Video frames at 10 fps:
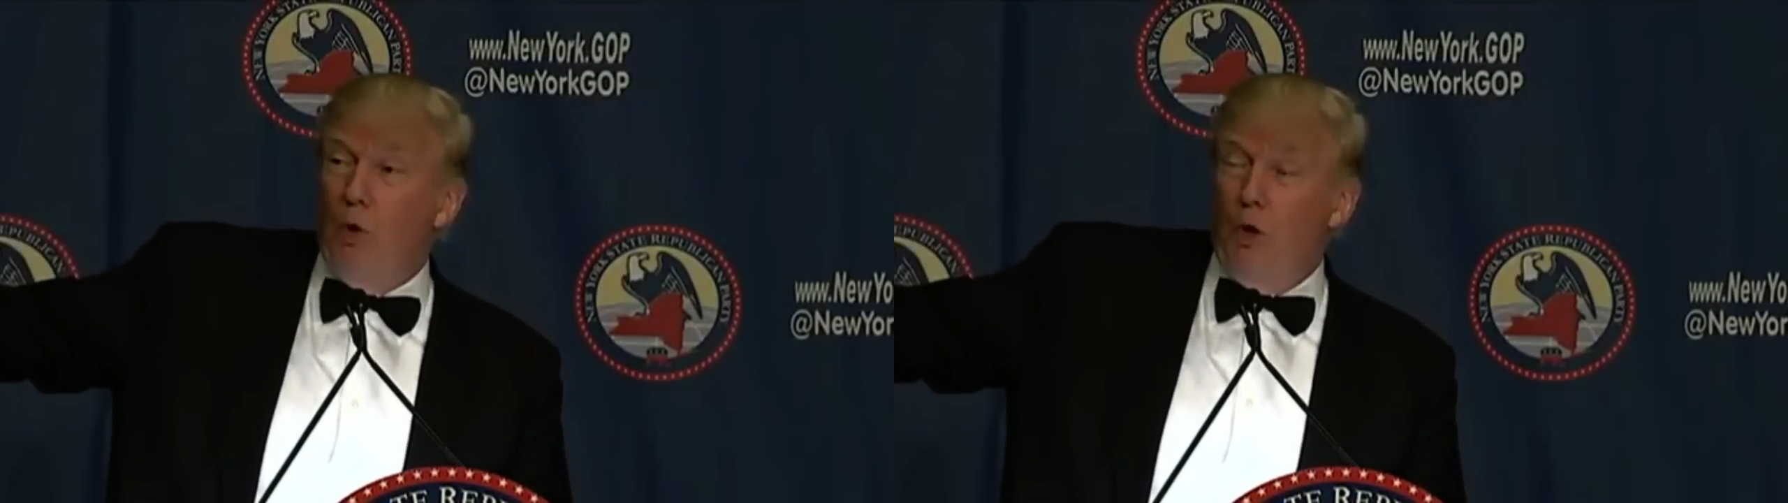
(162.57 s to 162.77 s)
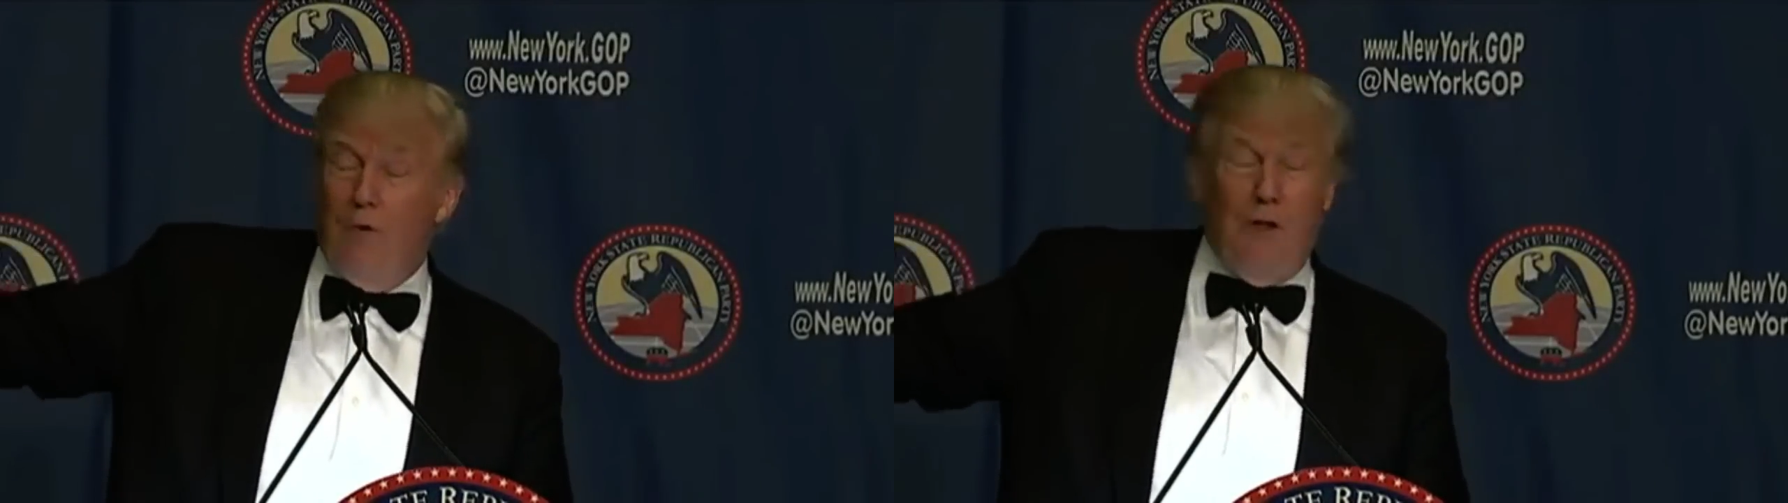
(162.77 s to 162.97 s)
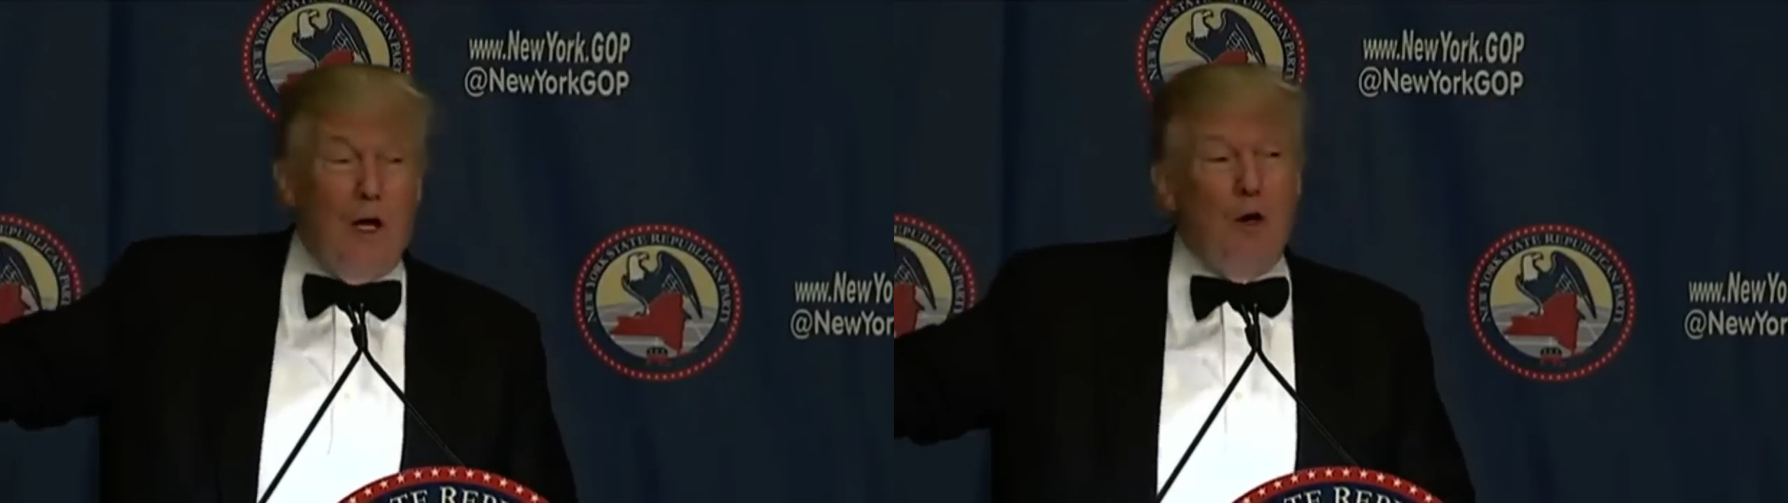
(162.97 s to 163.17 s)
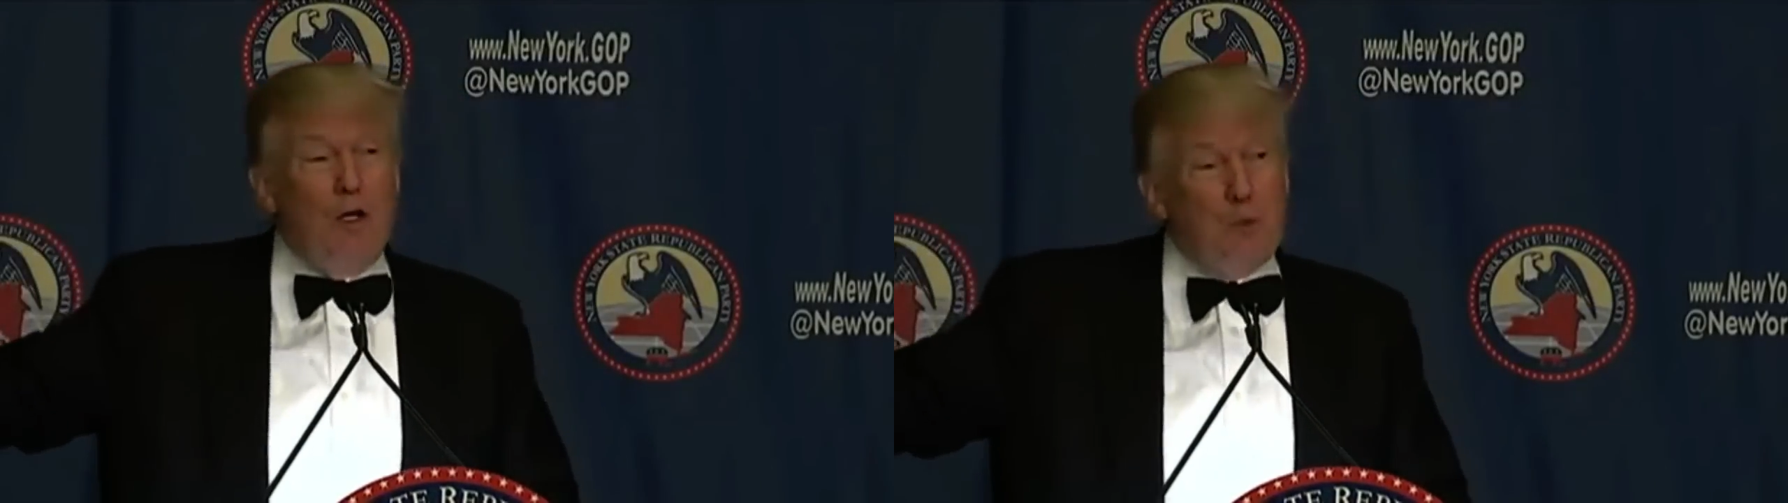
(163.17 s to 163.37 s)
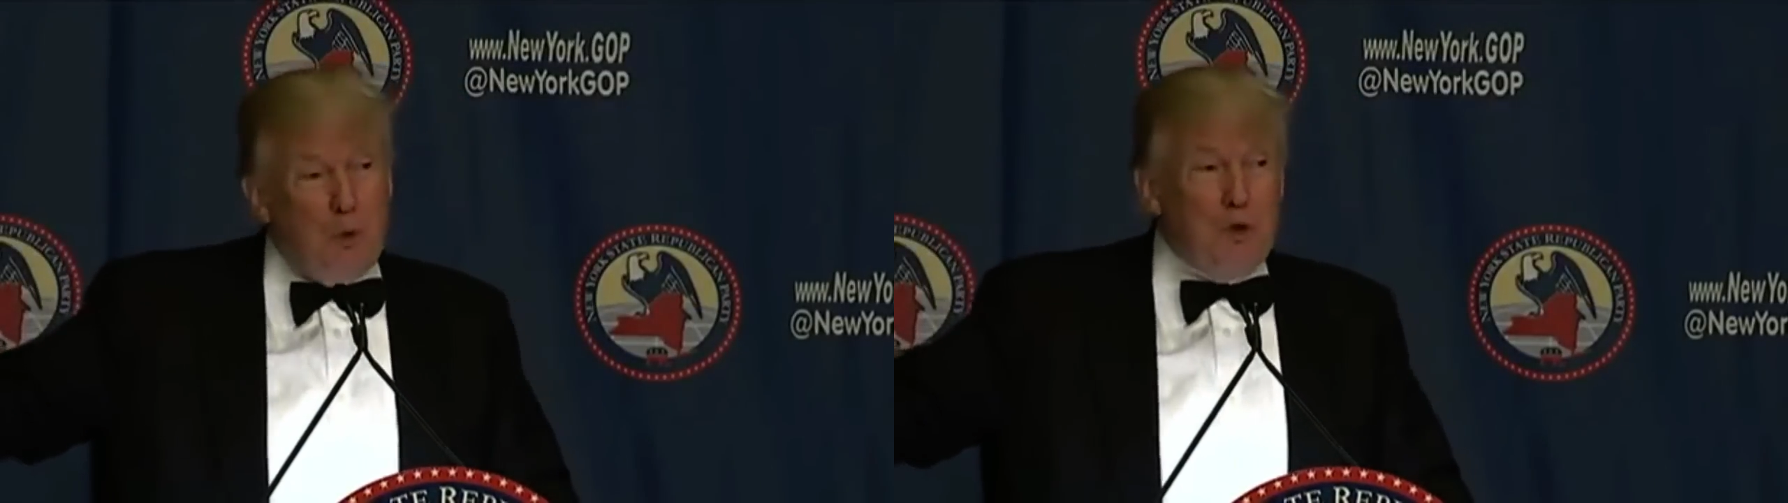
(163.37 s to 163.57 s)
all of the
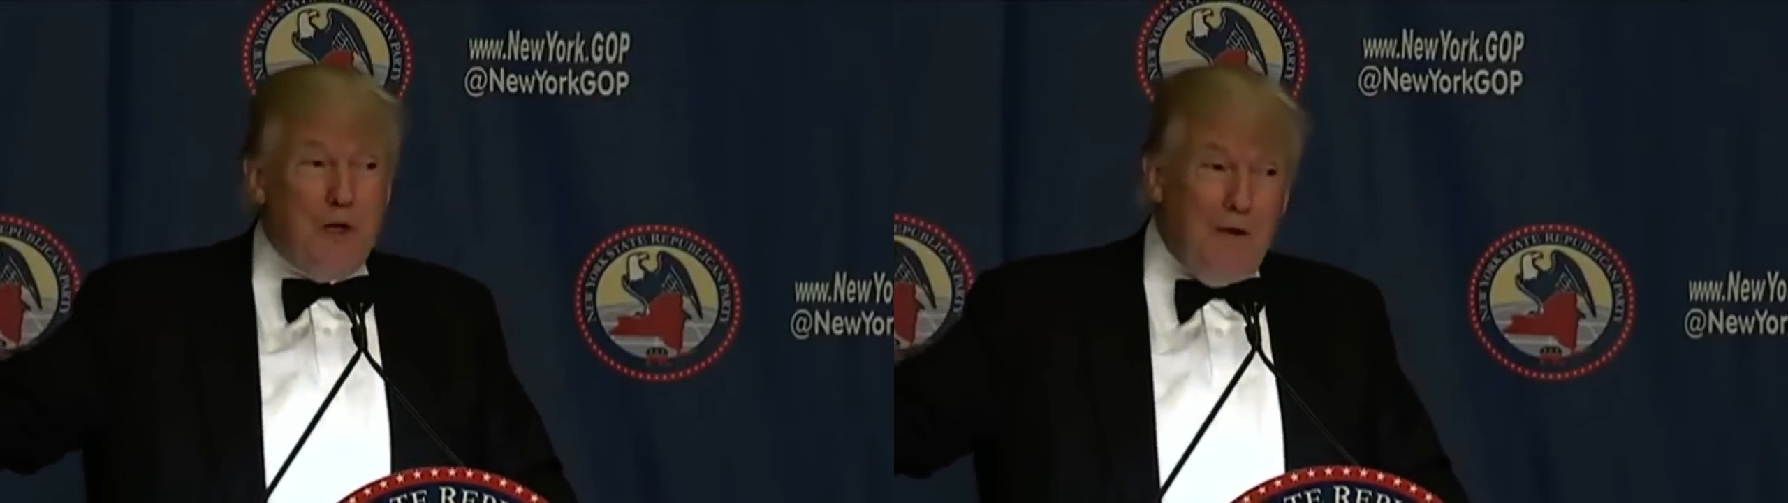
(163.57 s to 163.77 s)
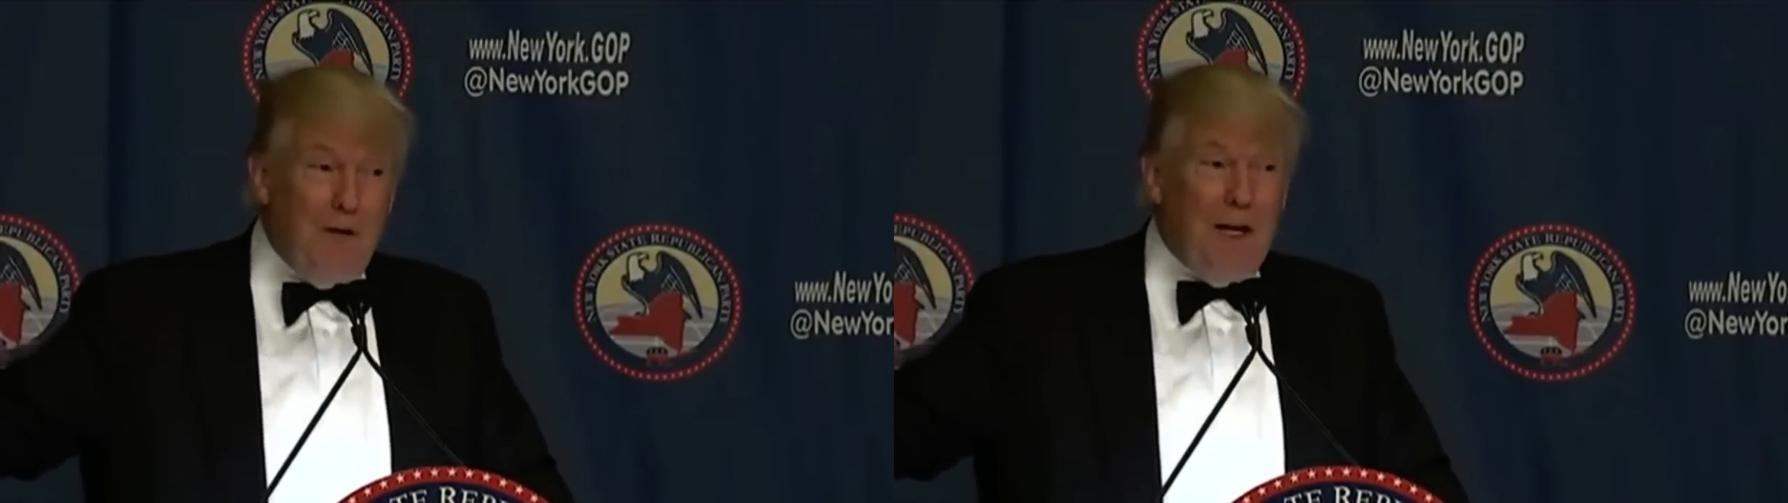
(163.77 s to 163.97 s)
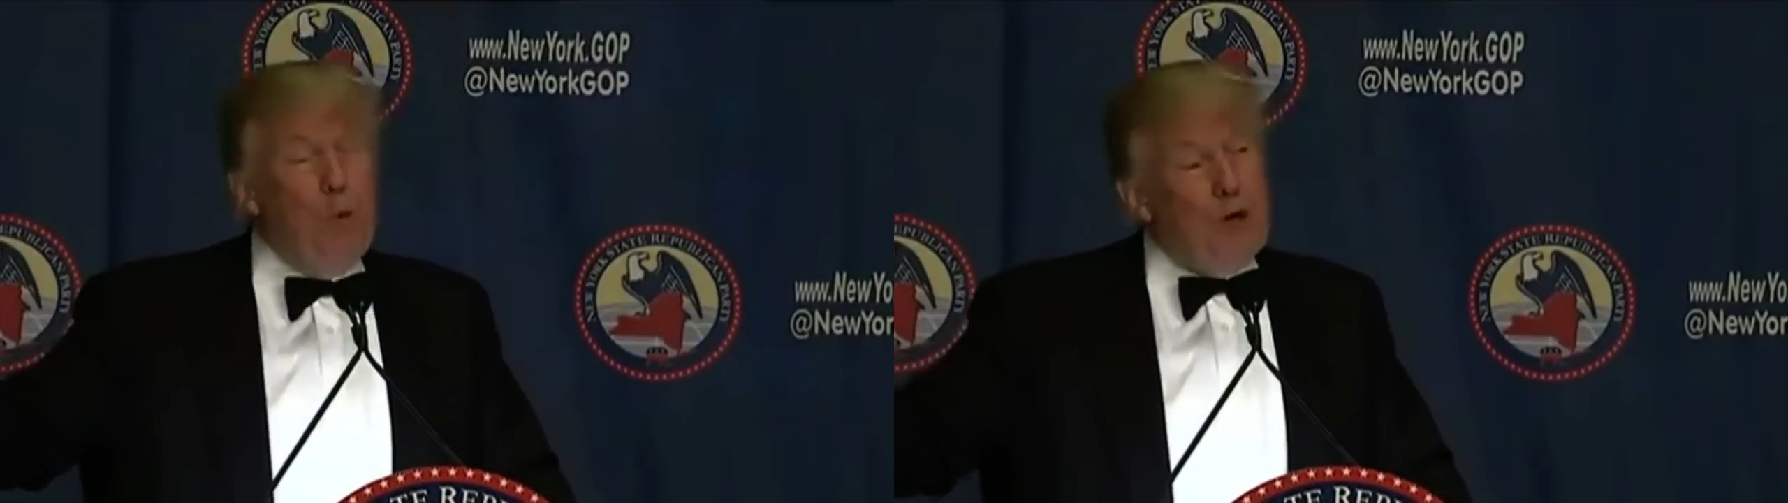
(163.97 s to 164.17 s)
areas we were saving.